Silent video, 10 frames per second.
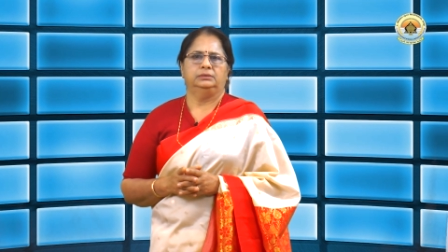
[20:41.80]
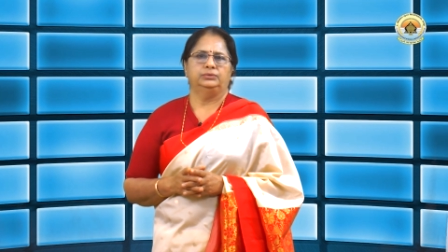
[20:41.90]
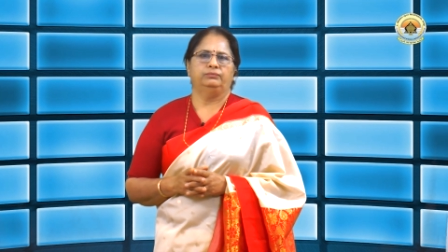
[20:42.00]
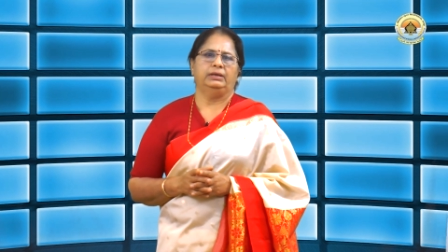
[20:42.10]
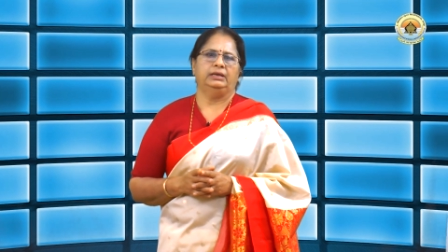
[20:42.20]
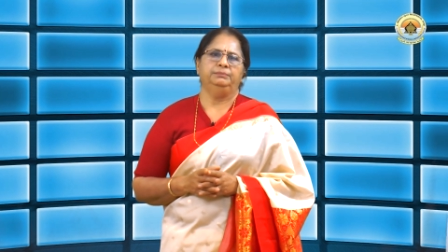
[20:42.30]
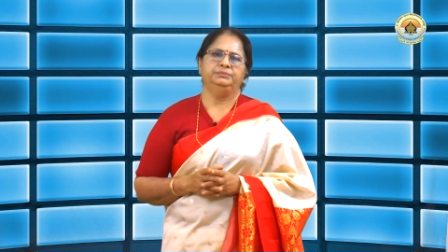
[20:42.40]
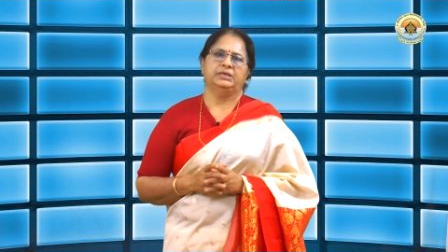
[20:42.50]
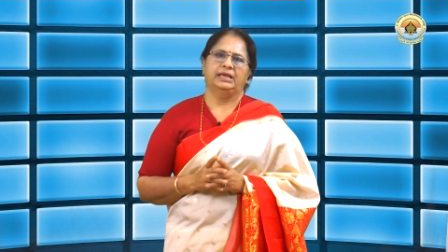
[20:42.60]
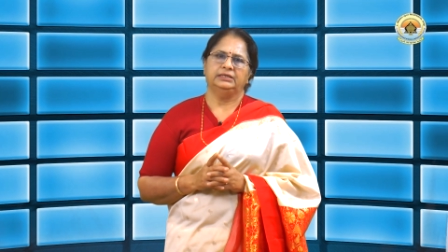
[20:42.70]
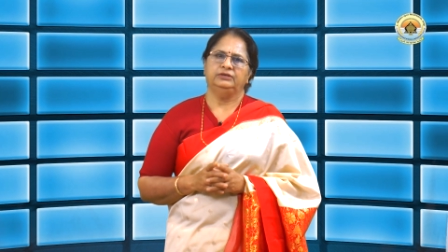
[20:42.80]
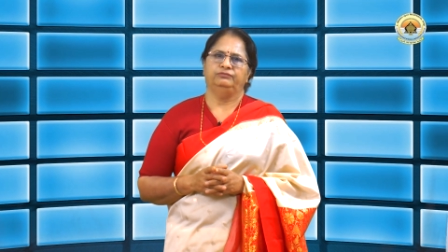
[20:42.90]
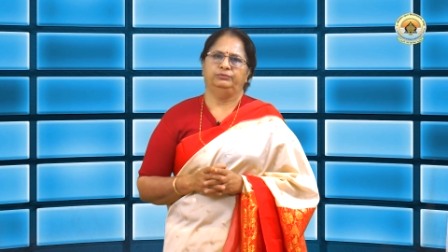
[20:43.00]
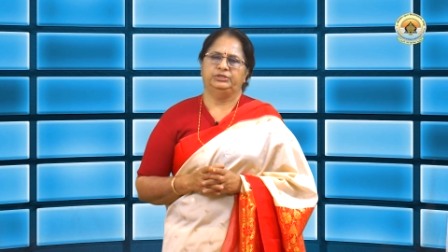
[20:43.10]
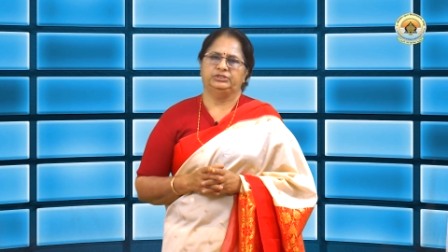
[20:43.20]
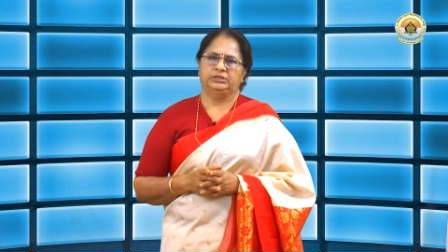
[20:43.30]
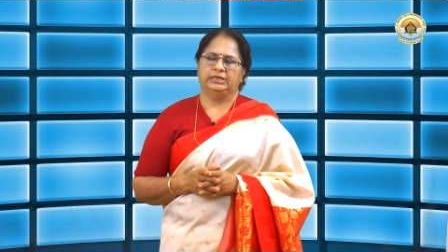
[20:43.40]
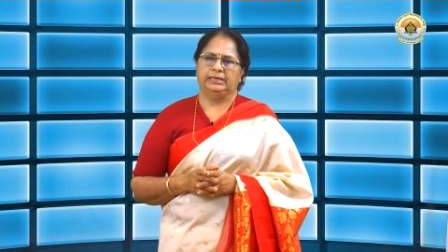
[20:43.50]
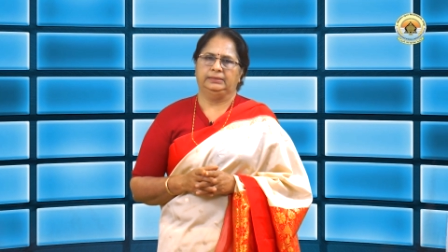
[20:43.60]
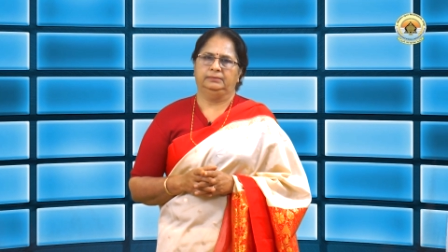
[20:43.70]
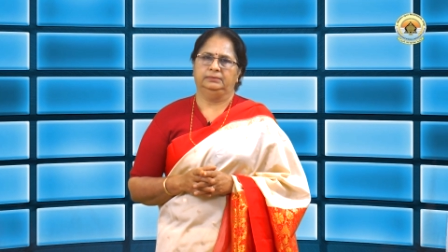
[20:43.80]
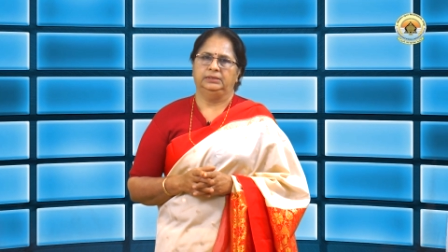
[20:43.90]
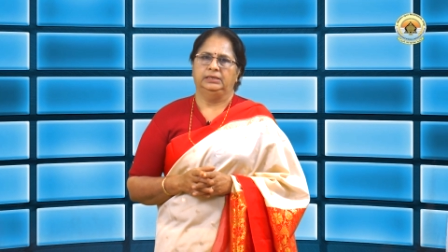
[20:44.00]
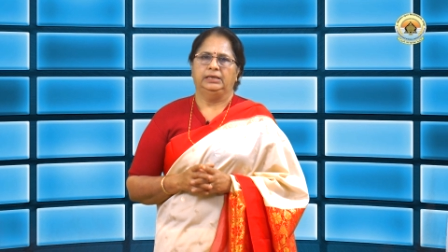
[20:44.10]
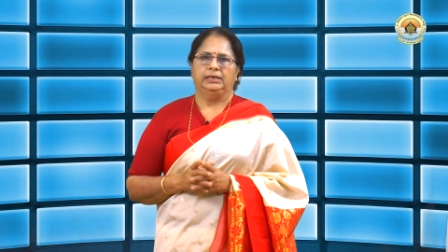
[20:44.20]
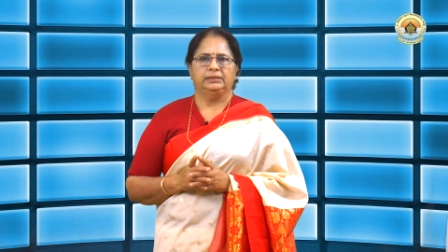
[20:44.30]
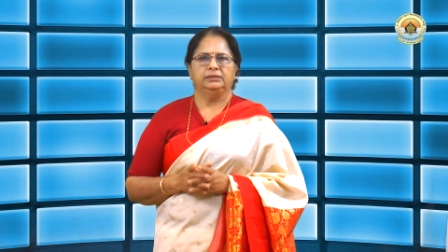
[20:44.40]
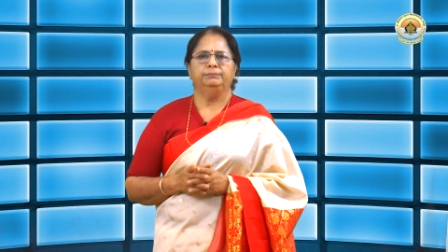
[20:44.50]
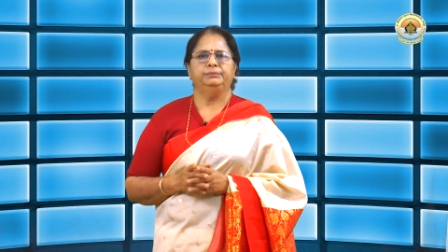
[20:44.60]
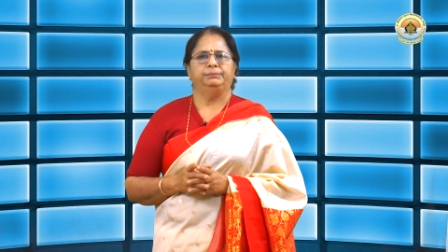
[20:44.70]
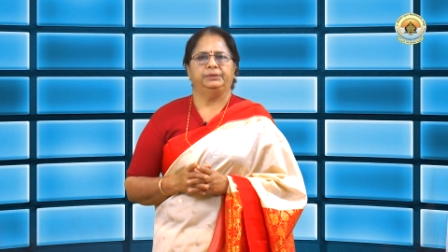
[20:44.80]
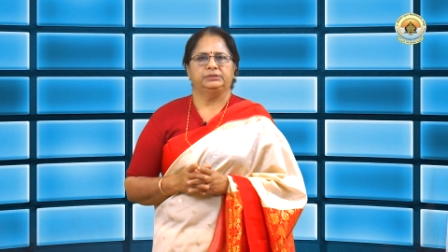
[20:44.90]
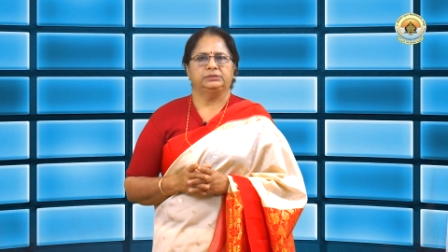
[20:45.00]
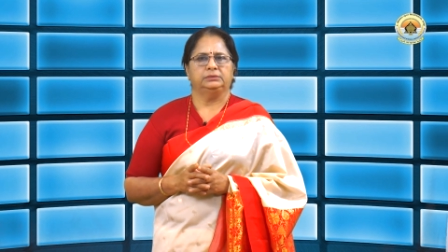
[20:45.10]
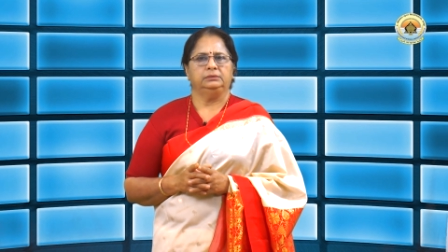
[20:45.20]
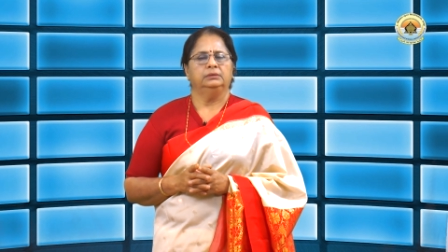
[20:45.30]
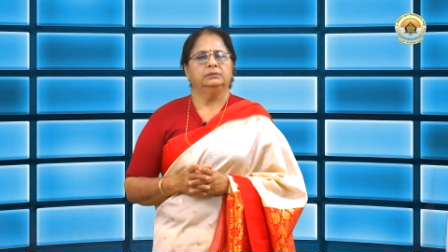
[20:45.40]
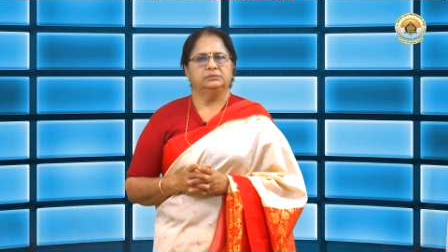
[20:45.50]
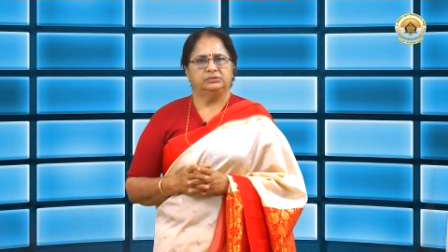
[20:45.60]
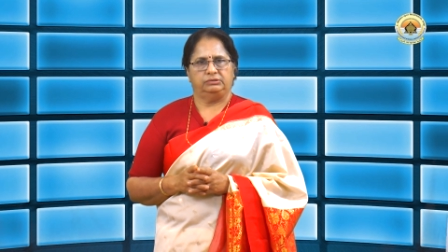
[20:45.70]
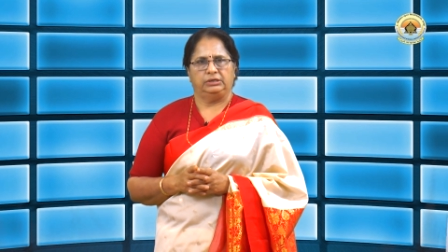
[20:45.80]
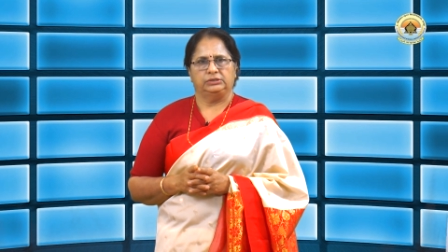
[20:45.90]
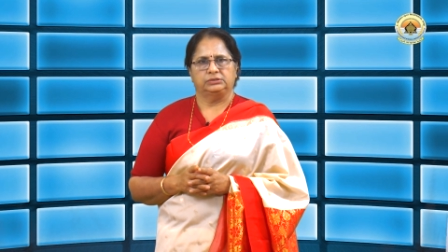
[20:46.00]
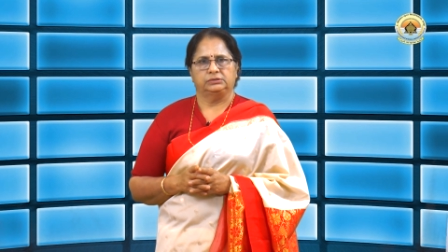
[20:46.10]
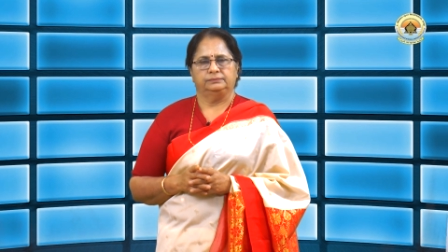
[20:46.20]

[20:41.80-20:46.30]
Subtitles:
developed and information gathered in the preparation stage.